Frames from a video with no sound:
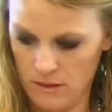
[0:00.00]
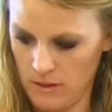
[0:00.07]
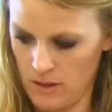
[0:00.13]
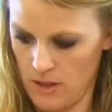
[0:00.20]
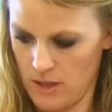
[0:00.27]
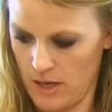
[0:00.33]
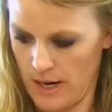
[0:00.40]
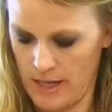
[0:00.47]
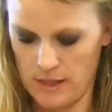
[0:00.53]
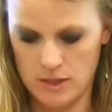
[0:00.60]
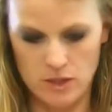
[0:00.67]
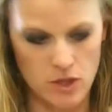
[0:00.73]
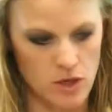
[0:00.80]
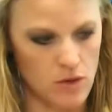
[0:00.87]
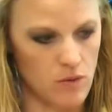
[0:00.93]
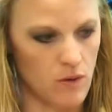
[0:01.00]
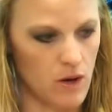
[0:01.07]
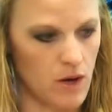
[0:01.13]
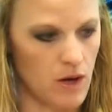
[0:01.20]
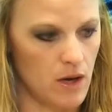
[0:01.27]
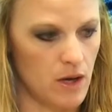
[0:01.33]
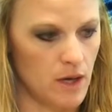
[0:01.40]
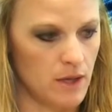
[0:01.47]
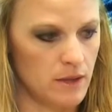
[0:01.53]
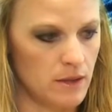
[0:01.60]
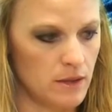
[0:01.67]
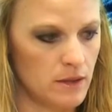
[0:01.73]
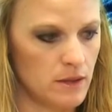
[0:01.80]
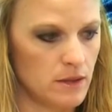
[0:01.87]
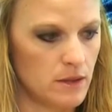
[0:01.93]
All right, so
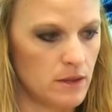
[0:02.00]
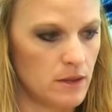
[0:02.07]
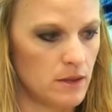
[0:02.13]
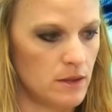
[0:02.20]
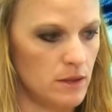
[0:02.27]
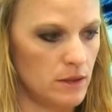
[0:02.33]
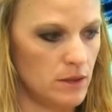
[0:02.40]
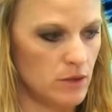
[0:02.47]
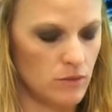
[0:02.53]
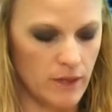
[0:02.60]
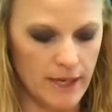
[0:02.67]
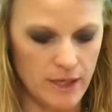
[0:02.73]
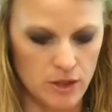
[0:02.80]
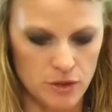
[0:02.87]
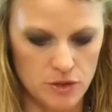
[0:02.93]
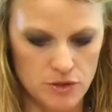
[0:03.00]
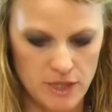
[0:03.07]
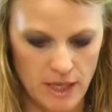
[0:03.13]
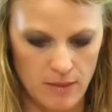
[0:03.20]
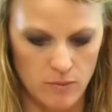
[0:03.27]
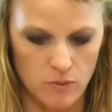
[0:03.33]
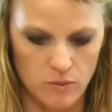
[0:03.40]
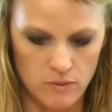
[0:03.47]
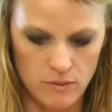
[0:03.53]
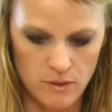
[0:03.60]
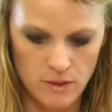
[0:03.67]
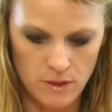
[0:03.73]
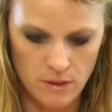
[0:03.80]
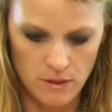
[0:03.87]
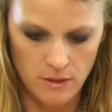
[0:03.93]
you lay it on your table,
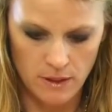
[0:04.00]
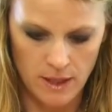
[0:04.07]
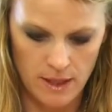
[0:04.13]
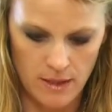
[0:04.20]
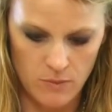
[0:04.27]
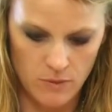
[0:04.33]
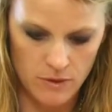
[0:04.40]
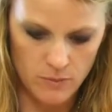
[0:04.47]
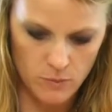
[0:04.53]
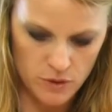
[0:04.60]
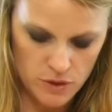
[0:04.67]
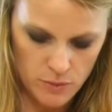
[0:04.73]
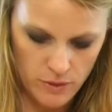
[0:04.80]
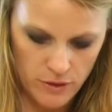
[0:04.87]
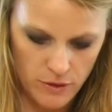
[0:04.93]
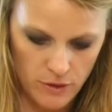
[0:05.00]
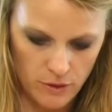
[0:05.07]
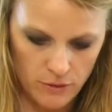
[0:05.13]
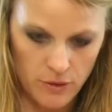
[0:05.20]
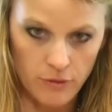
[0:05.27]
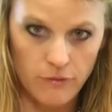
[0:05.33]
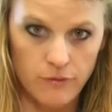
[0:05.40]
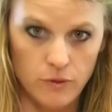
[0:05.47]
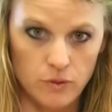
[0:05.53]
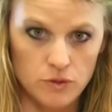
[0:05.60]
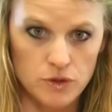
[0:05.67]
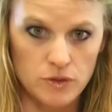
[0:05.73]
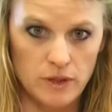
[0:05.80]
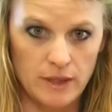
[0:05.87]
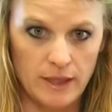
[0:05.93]
okay, with all your
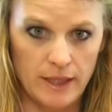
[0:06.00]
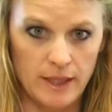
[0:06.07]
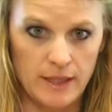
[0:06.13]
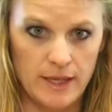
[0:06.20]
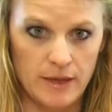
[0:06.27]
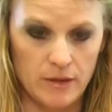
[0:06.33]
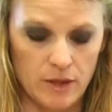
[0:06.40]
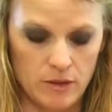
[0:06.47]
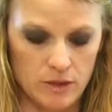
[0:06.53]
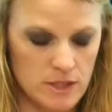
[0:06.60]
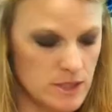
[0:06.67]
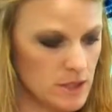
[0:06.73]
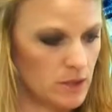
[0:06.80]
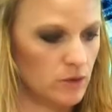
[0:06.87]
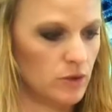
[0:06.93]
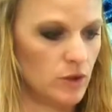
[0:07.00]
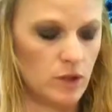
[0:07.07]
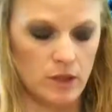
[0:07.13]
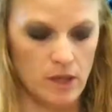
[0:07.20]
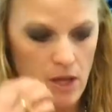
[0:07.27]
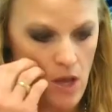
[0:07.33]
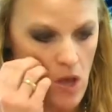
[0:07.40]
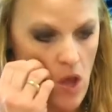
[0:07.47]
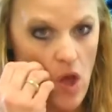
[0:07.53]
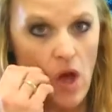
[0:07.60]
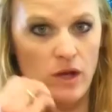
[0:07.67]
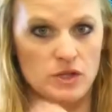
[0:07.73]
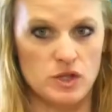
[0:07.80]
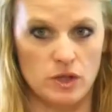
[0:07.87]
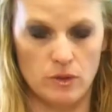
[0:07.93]
folds, you can lay it down here and it's going to look
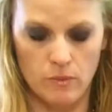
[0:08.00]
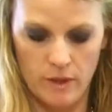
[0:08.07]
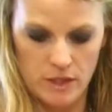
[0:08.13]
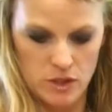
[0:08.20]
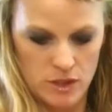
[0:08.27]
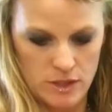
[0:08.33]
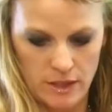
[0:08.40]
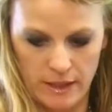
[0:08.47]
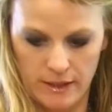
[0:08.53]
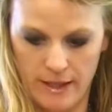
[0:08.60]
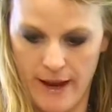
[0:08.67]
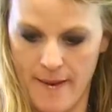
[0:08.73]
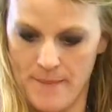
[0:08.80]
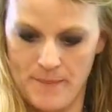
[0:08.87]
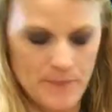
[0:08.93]
a certain way just like that.